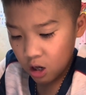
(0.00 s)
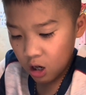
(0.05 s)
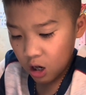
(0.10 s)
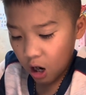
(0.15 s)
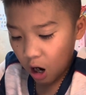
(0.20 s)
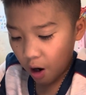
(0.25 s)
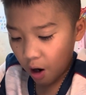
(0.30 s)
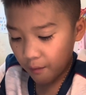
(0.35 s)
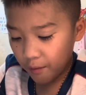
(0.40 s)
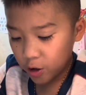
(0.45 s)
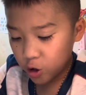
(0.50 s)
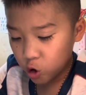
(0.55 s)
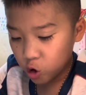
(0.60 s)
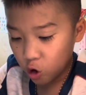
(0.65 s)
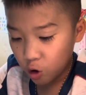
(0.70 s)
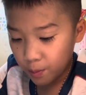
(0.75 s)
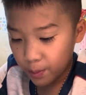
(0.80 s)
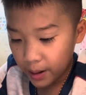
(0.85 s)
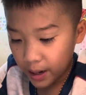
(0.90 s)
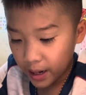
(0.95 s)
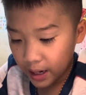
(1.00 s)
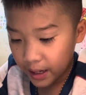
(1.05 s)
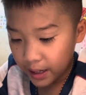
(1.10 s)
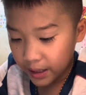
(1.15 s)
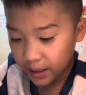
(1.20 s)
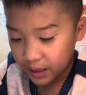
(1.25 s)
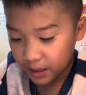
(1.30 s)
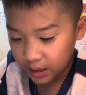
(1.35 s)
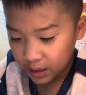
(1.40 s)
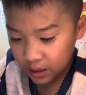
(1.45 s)
Over 2
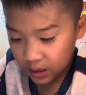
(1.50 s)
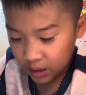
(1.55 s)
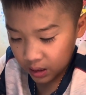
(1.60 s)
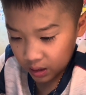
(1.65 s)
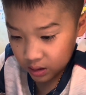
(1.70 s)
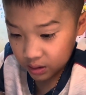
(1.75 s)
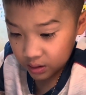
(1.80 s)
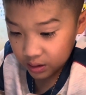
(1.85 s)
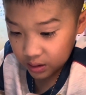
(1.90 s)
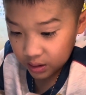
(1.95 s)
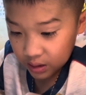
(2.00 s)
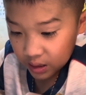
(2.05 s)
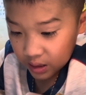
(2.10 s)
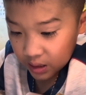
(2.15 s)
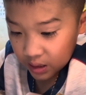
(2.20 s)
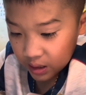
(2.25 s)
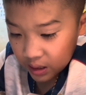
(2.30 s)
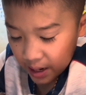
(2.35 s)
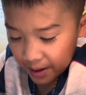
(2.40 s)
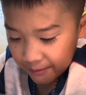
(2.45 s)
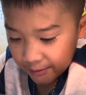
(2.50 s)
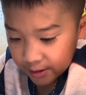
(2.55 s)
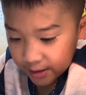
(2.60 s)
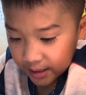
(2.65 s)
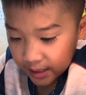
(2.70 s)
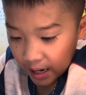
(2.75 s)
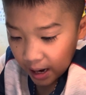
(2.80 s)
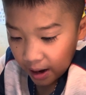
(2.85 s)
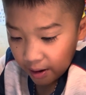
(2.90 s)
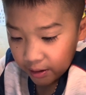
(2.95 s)
million lifts
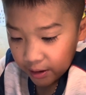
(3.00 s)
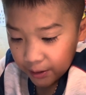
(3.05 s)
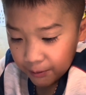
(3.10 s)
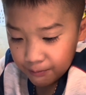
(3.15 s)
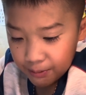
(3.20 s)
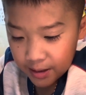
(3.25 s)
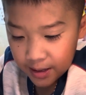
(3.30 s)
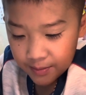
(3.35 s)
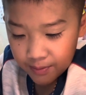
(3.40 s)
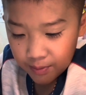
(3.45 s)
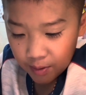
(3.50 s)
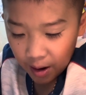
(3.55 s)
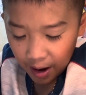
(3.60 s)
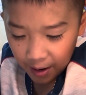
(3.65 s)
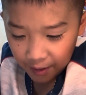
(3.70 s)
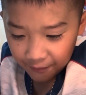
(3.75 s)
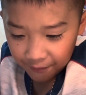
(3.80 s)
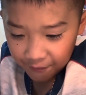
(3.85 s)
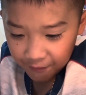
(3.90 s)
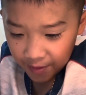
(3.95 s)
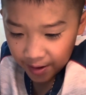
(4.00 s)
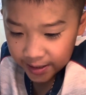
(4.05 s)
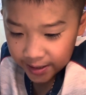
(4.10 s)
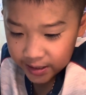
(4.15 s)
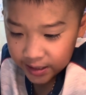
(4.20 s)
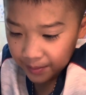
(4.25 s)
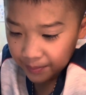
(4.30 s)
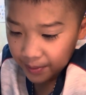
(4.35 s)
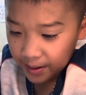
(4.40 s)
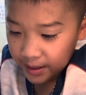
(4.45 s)
carry people and
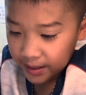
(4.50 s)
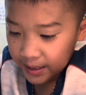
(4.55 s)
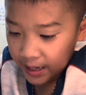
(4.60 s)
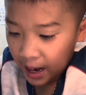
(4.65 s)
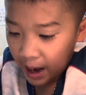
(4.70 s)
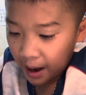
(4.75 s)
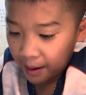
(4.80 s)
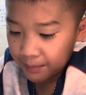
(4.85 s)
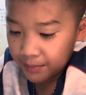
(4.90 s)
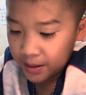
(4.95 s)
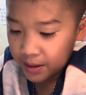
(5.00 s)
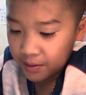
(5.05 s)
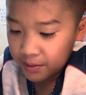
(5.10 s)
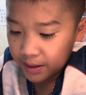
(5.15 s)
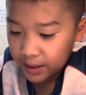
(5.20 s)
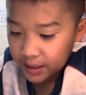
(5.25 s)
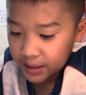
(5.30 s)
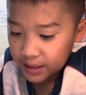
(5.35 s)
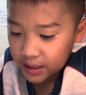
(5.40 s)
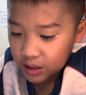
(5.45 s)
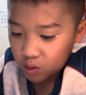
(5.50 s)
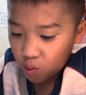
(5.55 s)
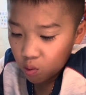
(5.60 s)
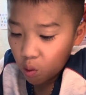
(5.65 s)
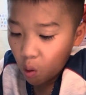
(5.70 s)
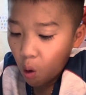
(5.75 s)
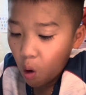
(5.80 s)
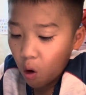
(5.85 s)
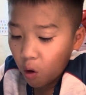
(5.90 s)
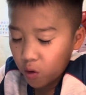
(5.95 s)
freight up and down buildings
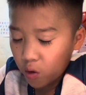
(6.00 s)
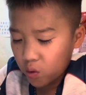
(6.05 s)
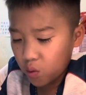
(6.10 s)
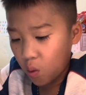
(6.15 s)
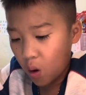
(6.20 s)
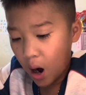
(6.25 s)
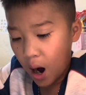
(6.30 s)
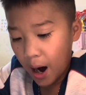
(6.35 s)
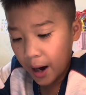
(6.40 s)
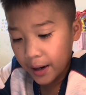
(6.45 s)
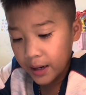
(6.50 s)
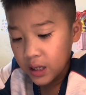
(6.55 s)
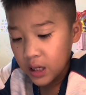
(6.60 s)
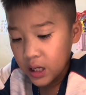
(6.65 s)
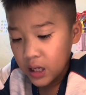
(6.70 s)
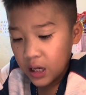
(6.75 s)
worldwide.